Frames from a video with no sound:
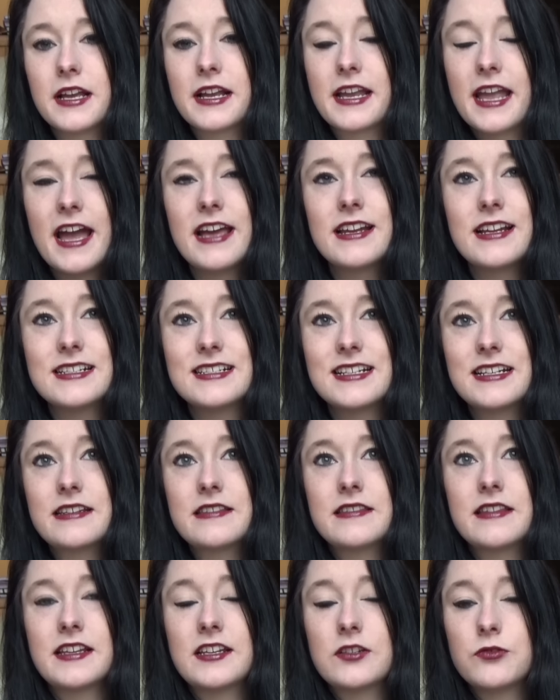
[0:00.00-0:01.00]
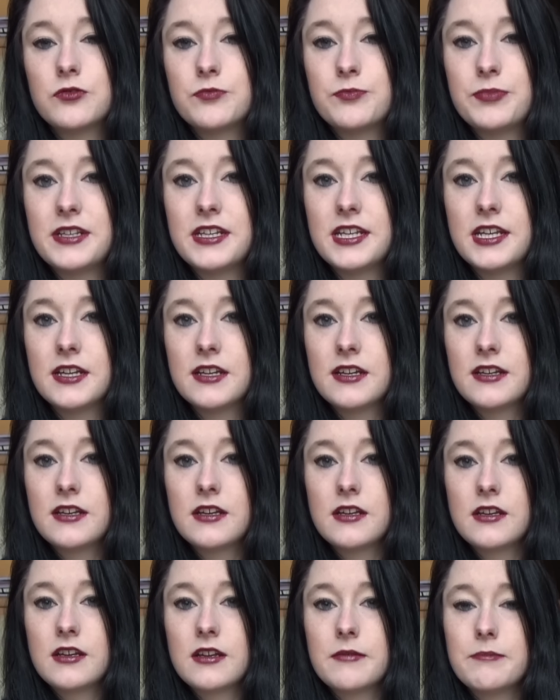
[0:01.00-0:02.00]
Again, I didn't think it would be
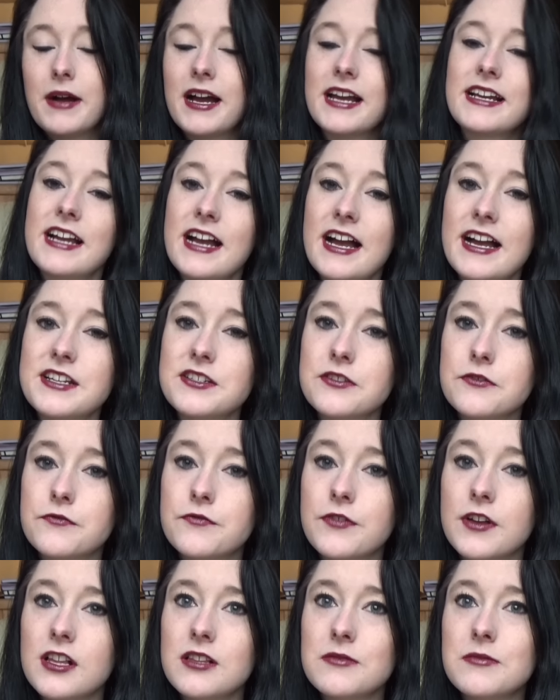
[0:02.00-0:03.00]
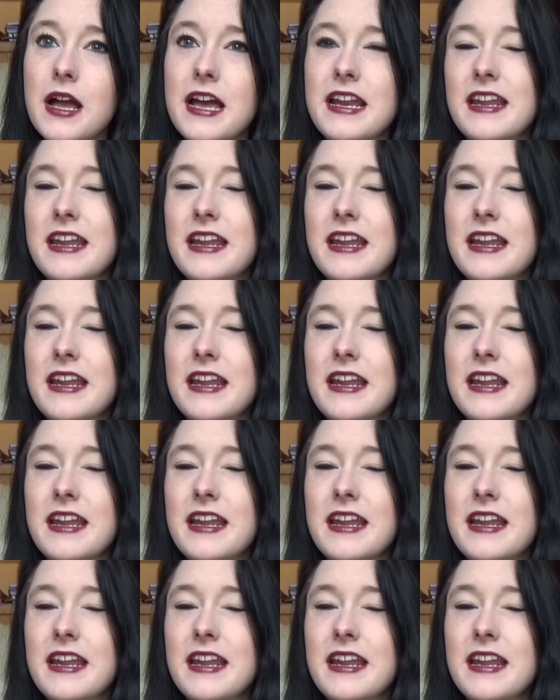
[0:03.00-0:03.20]
my kind of film,